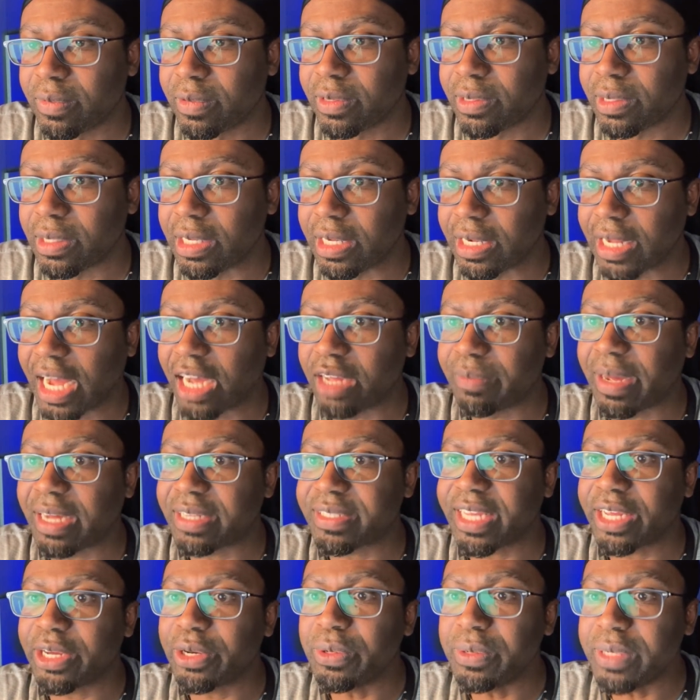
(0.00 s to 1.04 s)
Look, I was about to
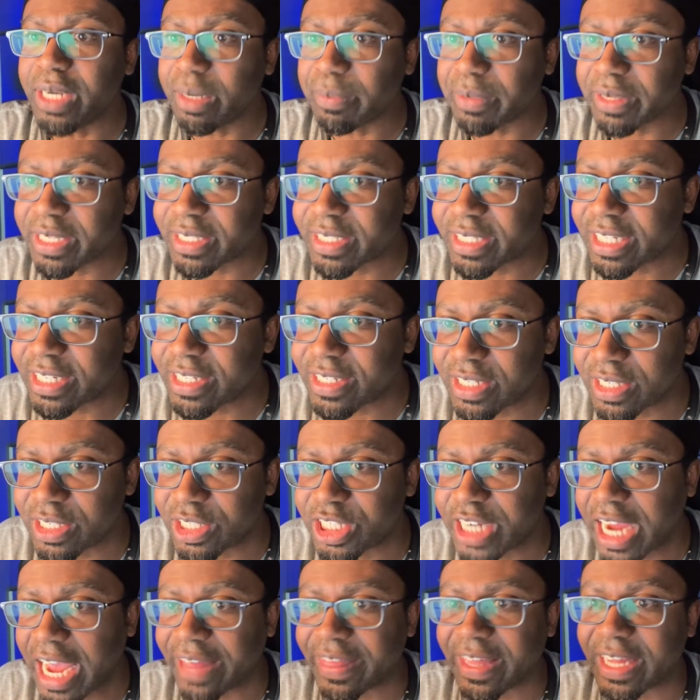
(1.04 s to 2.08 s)
say, who number this is in the
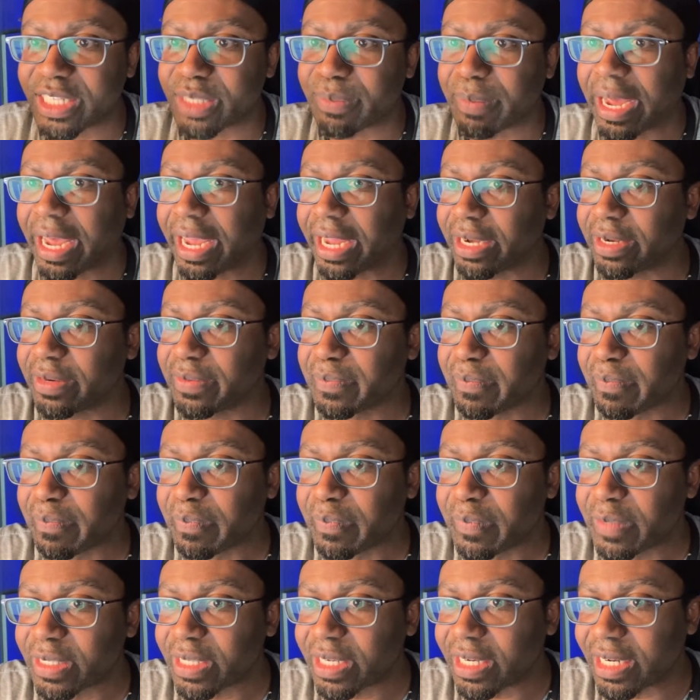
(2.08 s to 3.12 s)
chat? That's mine.
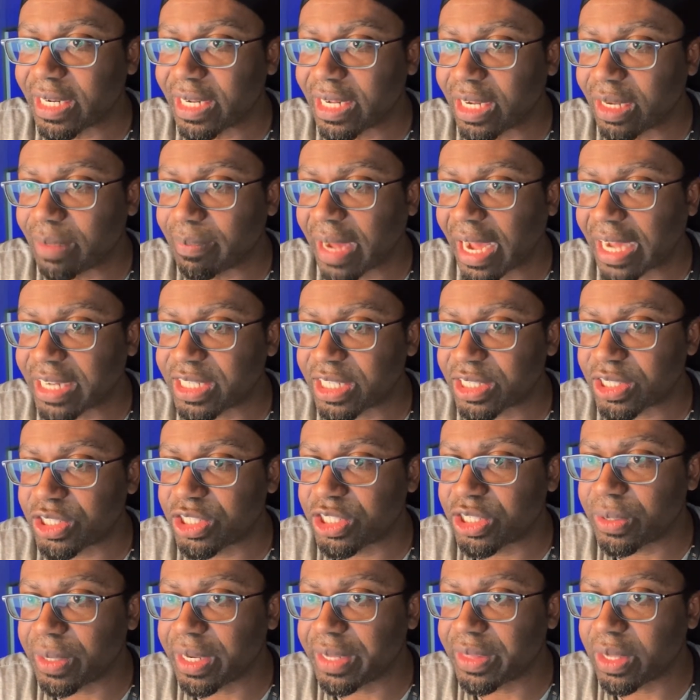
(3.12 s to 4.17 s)
I just
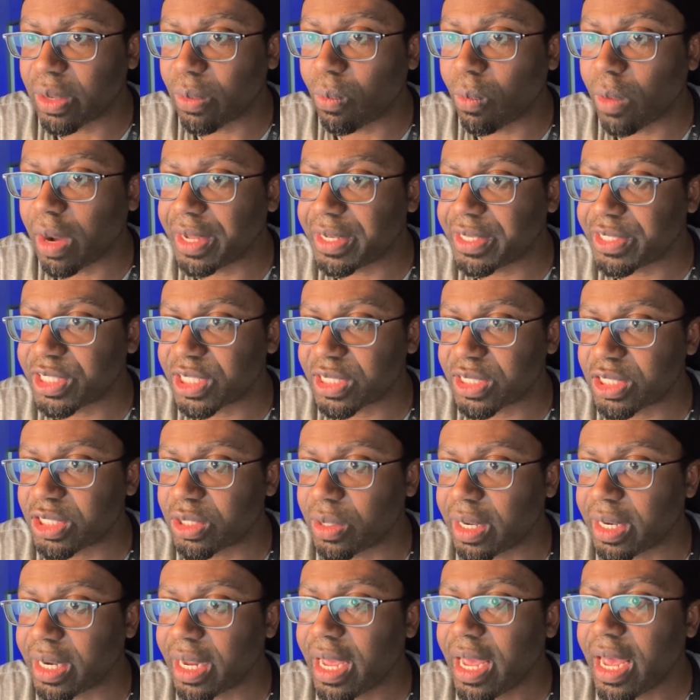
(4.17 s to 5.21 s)
joined. The one just
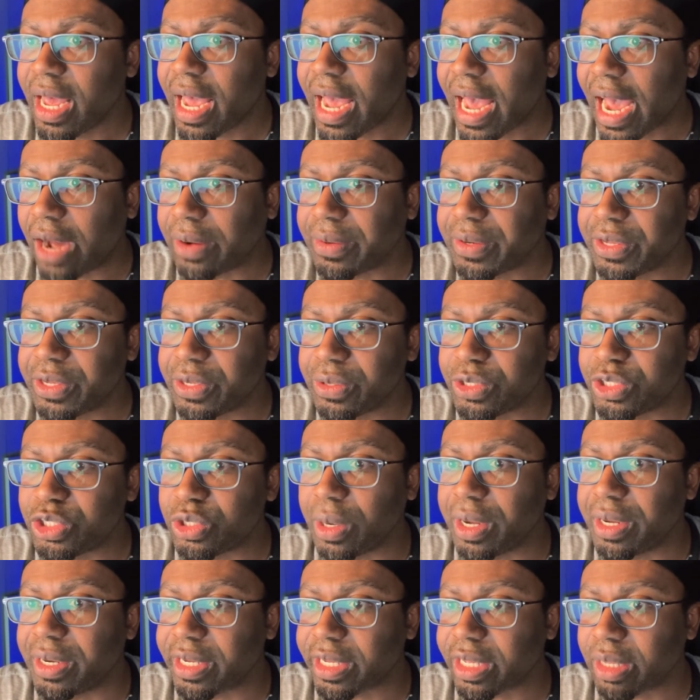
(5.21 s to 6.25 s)
joined. How do you
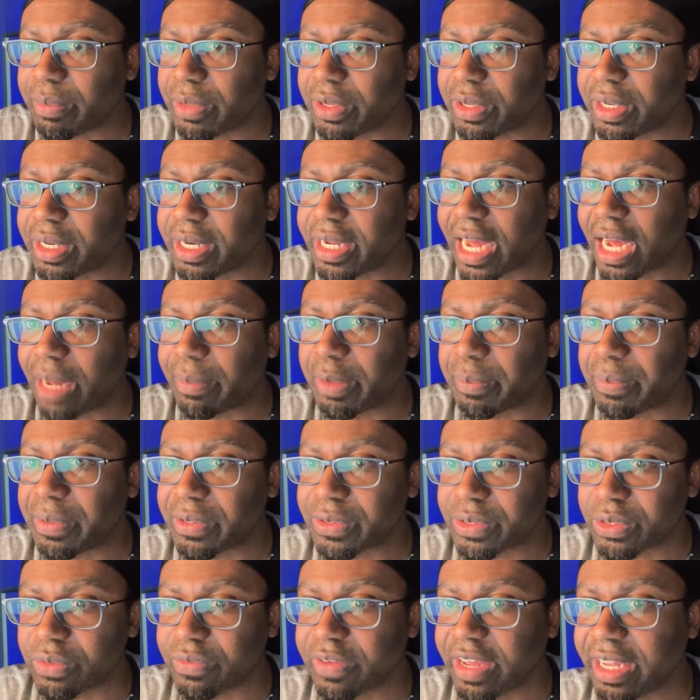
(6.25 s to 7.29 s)
join the community? I'm in
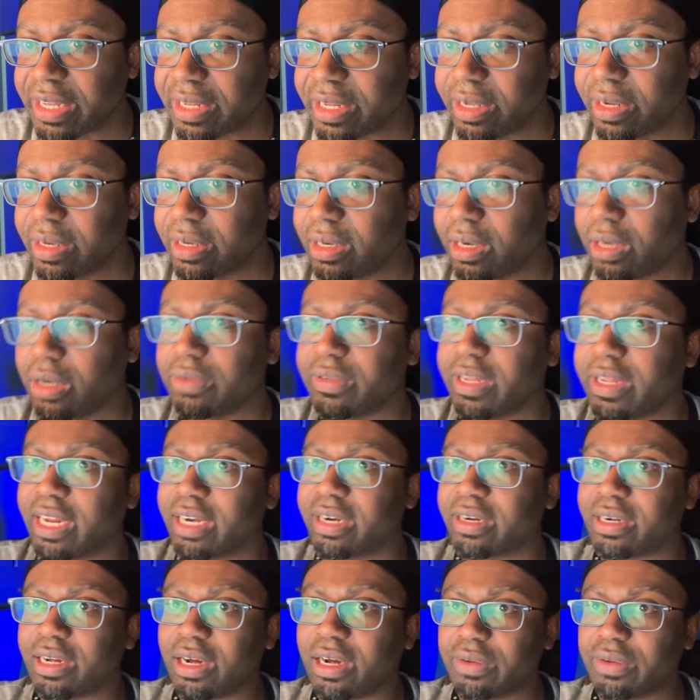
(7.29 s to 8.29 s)
Pennsylvania. Hold on.